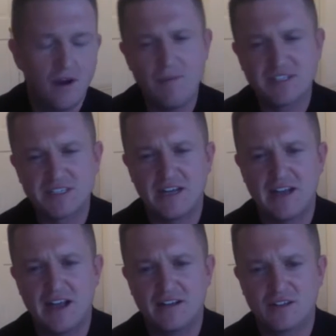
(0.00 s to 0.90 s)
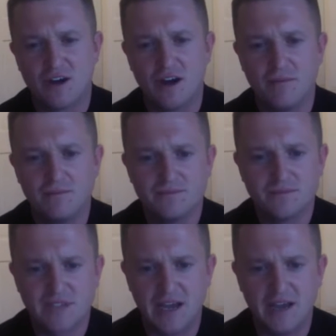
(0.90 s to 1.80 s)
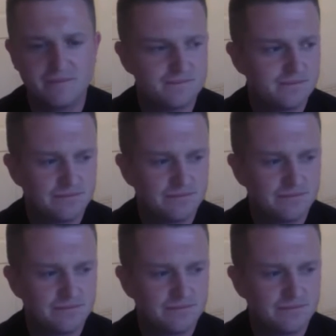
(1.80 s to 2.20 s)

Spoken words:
I remember sitting there at the time saying,